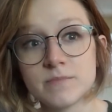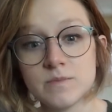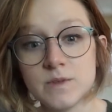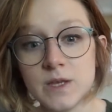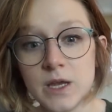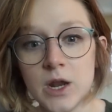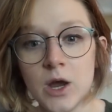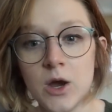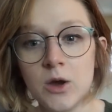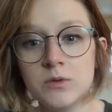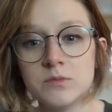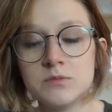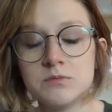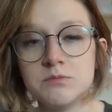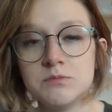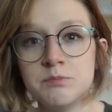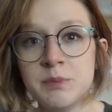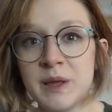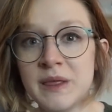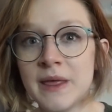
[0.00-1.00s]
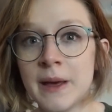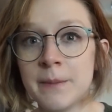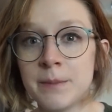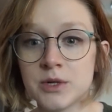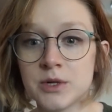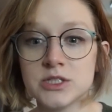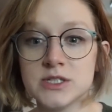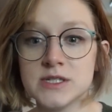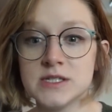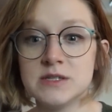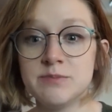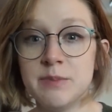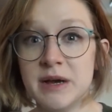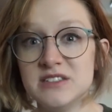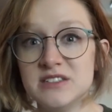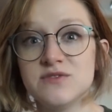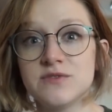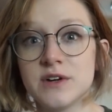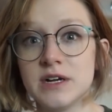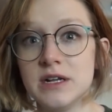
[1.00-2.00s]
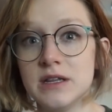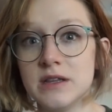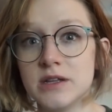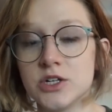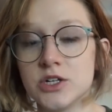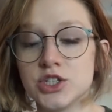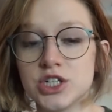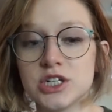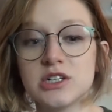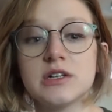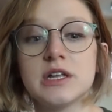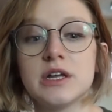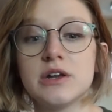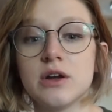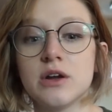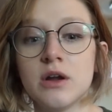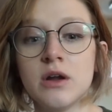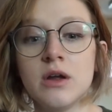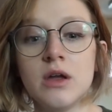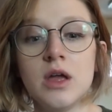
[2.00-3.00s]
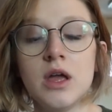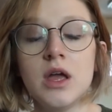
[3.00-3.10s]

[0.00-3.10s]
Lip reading: You know, be that person's best friend and their cheerleader.